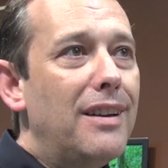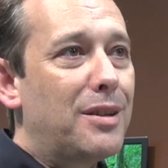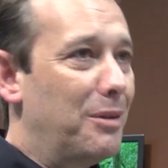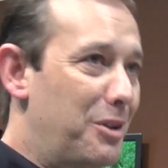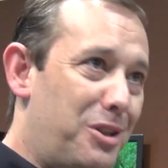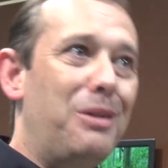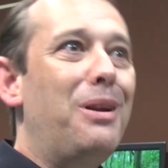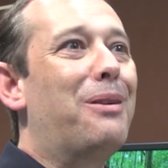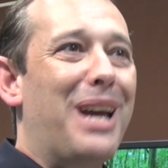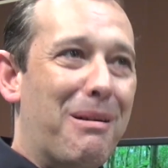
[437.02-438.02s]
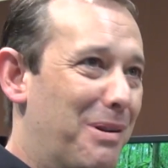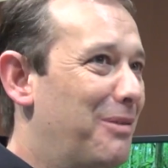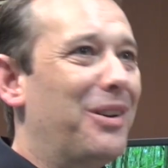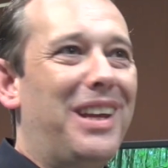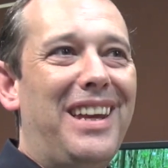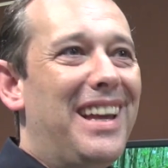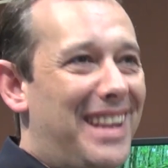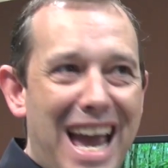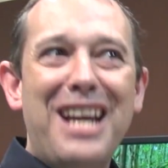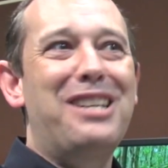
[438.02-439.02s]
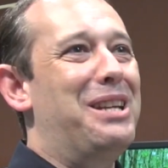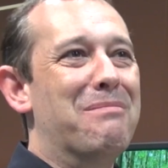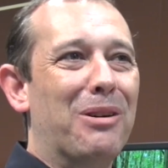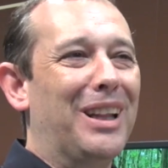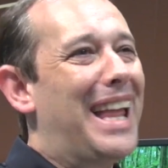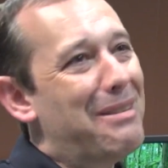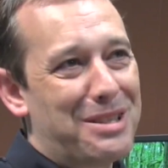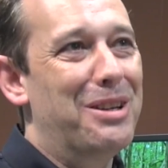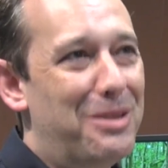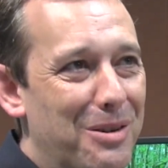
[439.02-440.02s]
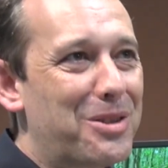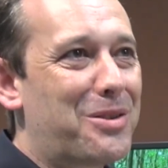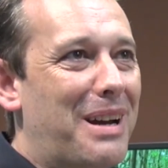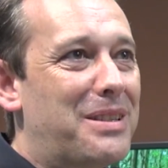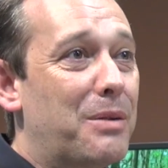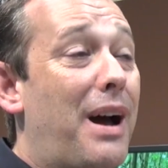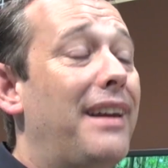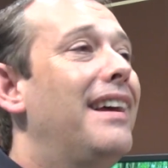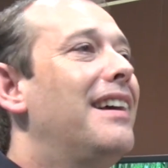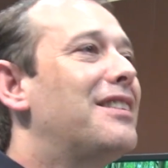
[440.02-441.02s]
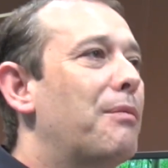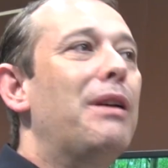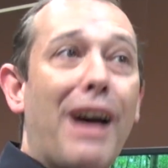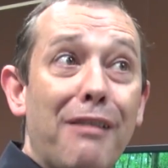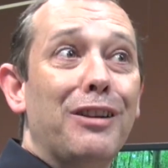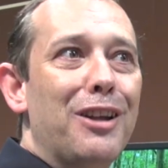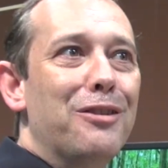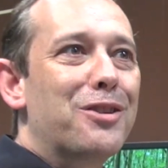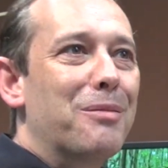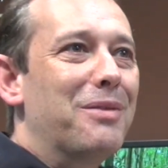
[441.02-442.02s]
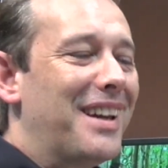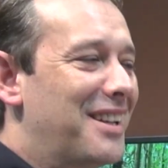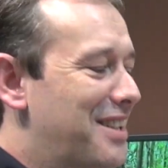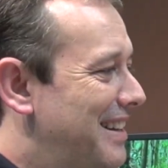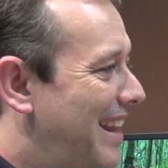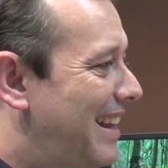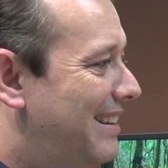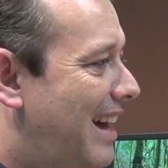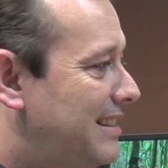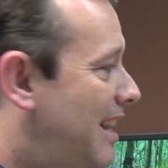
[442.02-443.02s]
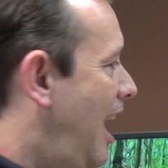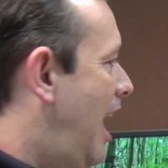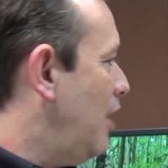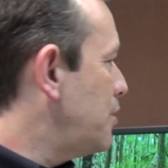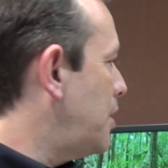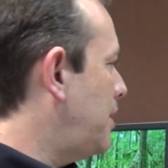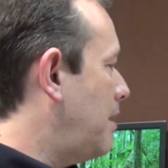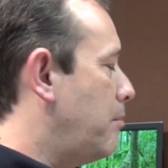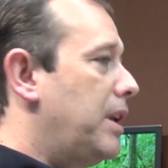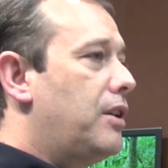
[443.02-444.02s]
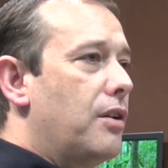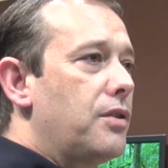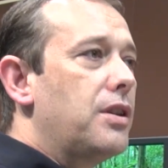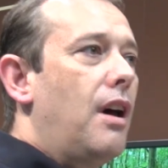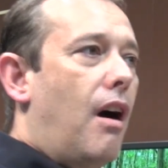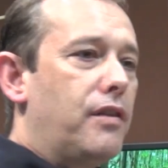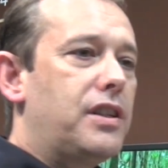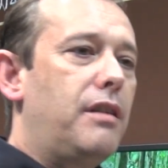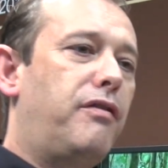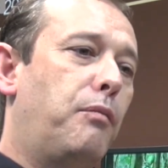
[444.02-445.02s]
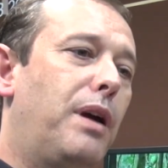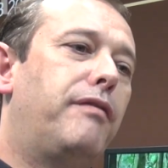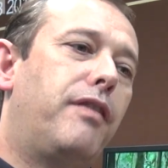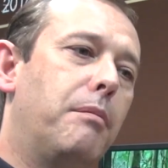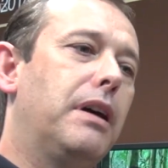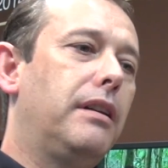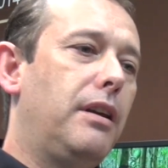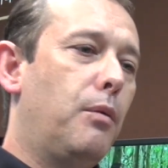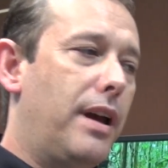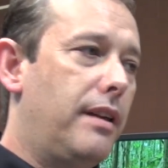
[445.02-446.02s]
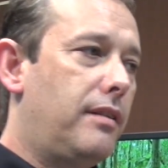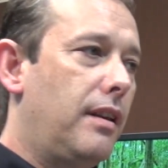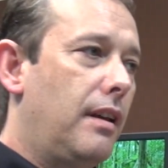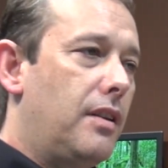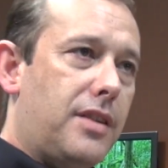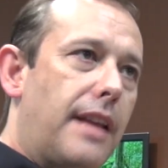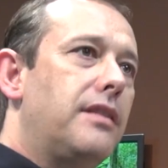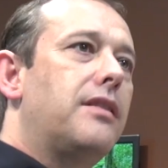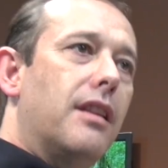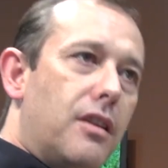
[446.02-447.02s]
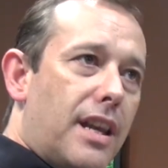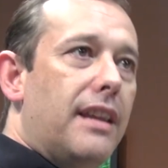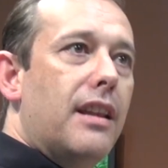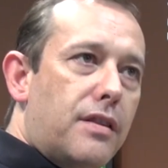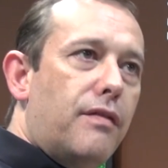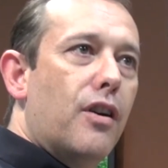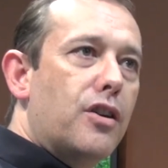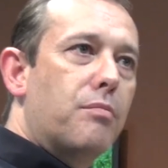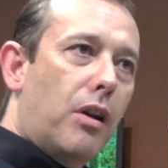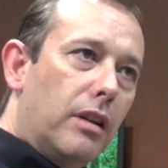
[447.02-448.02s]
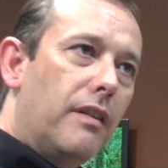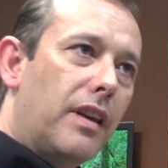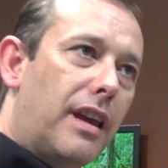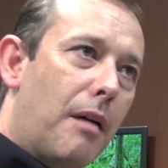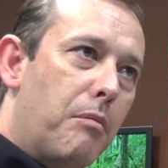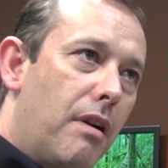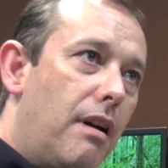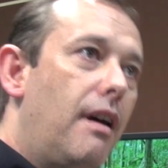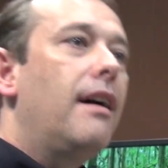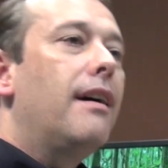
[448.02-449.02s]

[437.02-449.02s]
So on the studio cam, we've got the HD model out of the door straight away. So we have learned some things in that. I also think because obviously we're familiar with the sensor that's in this first model of the camera,